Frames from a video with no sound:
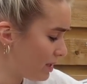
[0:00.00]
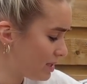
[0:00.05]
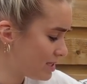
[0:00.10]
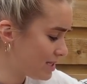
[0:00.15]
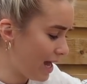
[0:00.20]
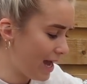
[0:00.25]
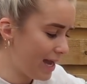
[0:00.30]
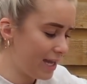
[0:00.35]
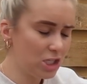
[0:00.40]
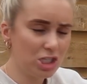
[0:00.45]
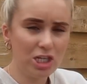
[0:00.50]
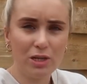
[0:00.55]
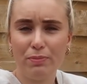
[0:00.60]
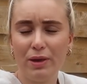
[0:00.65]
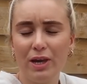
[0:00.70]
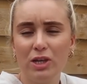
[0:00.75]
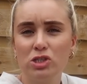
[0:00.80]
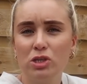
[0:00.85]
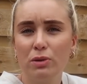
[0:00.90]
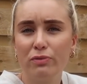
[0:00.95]
bits that I actually
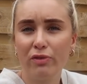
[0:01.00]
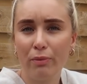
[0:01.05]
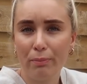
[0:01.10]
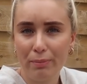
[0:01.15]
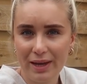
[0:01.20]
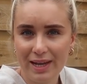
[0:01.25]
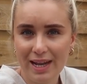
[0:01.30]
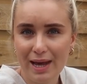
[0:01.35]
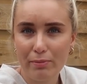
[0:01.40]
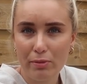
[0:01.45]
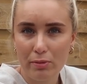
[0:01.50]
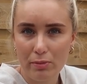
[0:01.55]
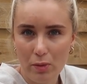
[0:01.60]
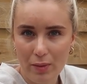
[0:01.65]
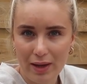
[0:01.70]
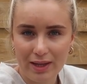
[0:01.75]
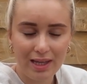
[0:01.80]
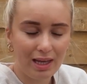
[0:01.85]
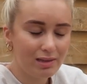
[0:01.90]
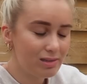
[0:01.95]
picked up from B&M when we
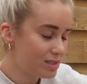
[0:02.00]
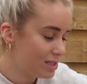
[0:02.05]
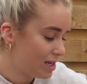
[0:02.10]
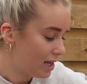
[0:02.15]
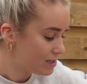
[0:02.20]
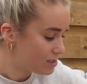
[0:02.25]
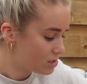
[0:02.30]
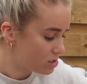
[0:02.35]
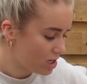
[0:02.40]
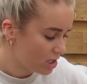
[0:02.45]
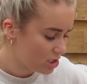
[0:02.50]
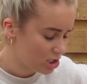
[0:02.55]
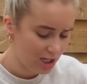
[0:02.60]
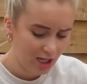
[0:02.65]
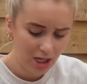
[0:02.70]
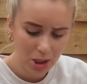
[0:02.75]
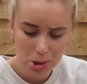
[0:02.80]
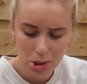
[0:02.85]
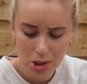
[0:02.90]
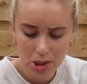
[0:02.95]
went yesterday, so I don't
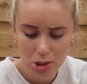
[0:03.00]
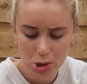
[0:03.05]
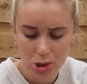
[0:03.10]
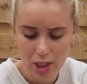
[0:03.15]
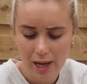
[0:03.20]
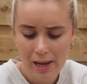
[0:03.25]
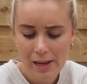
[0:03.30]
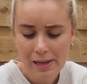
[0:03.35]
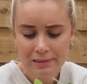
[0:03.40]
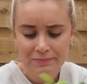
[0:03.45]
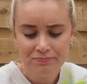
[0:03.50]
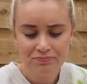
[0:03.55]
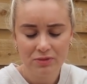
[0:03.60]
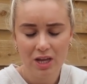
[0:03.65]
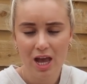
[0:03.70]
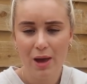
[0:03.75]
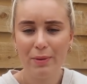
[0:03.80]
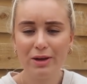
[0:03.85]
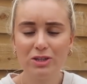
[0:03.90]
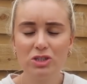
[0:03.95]
actually think I showed you.
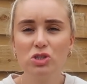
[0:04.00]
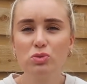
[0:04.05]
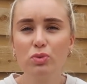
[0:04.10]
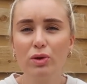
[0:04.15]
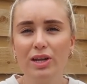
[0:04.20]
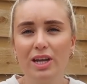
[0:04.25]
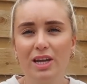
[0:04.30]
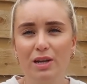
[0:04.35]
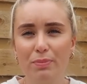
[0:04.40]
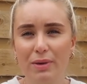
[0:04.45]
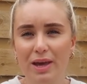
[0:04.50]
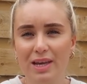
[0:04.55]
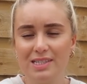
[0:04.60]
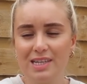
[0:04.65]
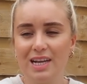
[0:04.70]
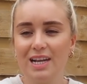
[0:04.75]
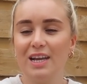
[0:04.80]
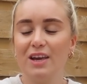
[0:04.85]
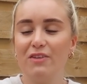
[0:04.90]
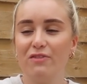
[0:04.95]
I just wanted
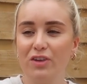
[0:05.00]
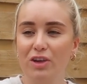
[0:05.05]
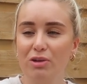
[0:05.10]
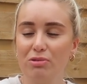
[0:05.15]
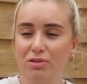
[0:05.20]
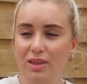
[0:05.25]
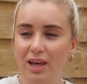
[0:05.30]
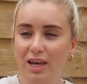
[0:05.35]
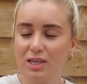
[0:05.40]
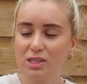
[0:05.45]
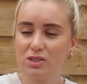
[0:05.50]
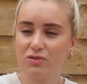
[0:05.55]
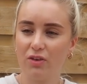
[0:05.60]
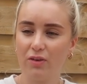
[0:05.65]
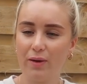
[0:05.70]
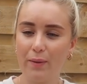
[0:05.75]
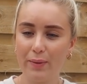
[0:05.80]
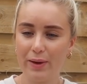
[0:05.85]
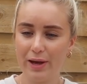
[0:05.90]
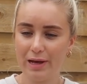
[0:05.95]
basically a few things for
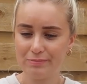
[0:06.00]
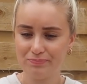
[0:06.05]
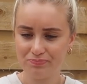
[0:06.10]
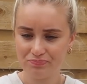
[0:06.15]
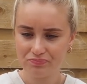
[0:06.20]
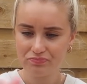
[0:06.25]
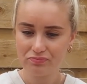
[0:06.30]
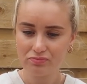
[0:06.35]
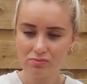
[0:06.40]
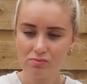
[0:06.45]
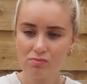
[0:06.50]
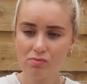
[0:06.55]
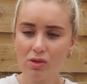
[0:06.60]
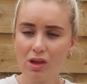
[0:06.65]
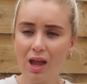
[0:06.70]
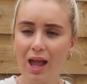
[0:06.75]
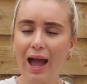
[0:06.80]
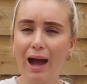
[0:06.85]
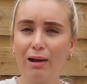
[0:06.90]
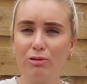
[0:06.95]
our
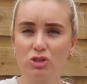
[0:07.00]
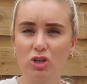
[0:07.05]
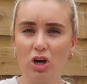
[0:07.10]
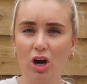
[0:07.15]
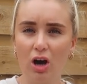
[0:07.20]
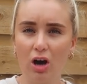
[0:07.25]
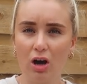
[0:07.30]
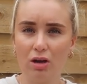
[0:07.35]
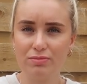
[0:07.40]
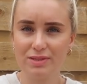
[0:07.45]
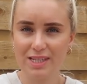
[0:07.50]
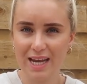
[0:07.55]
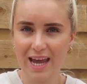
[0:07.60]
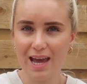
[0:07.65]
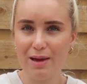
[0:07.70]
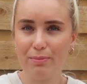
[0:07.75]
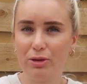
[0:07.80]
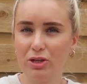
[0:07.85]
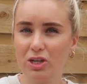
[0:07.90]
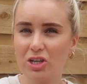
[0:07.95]
outdoor
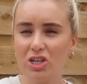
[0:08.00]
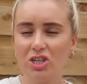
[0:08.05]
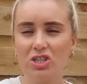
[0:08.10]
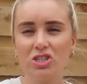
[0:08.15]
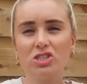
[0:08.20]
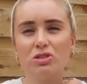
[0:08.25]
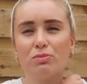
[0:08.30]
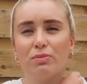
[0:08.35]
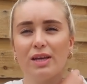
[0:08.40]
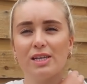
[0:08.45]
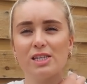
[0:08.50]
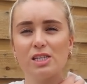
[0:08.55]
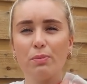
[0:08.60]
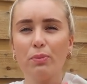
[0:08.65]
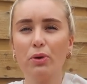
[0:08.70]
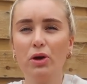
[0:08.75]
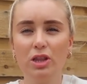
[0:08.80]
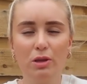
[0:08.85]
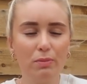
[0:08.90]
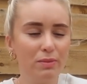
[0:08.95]
table, you know, just some things to
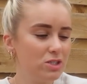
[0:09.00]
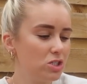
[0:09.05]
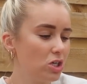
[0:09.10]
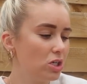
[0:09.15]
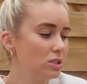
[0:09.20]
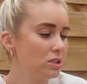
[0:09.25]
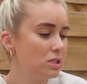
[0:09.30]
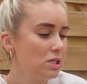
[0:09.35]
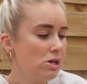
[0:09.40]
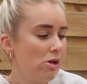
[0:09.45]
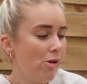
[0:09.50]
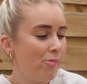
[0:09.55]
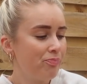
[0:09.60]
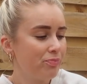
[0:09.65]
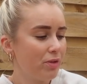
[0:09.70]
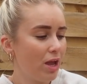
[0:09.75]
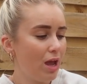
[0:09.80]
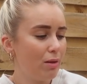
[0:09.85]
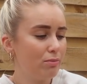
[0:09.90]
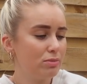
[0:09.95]
put in the middle.
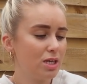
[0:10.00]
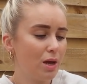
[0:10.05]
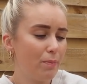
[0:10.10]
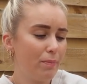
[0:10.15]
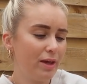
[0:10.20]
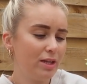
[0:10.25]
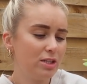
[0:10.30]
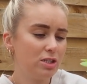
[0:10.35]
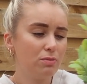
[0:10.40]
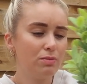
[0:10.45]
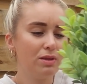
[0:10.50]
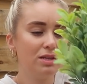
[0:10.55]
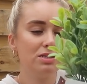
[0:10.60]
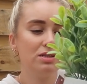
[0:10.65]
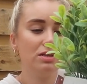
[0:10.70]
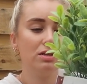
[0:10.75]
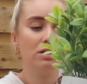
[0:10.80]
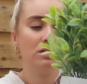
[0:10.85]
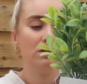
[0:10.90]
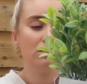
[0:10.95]
So I picked up
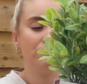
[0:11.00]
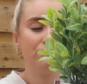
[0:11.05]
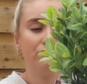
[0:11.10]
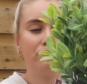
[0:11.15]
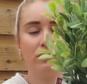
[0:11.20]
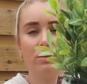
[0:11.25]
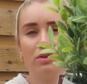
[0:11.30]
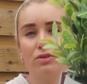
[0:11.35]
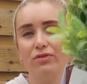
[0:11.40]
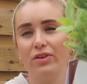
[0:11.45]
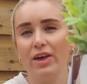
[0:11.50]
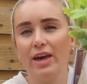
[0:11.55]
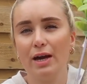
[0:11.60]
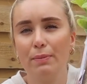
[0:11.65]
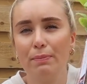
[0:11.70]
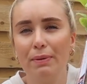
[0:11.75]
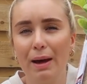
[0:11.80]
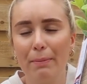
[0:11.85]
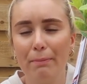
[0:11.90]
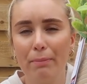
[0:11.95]
this little
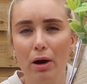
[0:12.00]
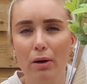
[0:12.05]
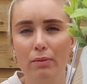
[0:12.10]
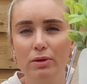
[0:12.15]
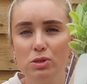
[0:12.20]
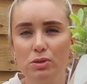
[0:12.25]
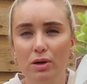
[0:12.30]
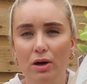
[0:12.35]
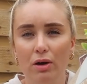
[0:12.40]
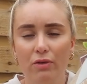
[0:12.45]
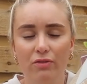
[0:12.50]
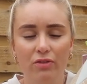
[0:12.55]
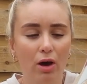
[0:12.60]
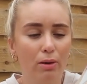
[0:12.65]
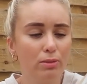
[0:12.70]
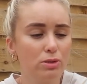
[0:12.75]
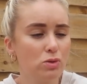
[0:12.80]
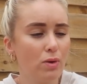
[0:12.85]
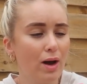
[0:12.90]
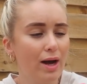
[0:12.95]
fake plant pot, which I
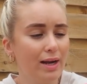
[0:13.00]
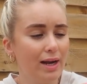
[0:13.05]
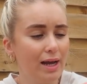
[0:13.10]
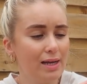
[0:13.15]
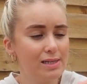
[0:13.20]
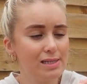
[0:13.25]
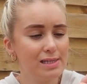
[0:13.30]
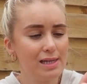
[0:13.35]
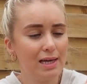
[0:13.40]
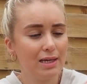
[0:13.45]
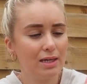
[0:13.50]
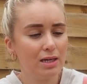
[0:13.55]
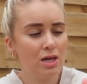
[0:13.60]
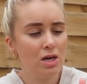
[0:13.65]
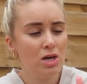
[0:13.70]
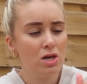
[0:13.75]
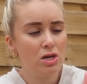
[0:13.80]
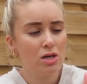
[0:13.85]
thought was quite nice. It's like,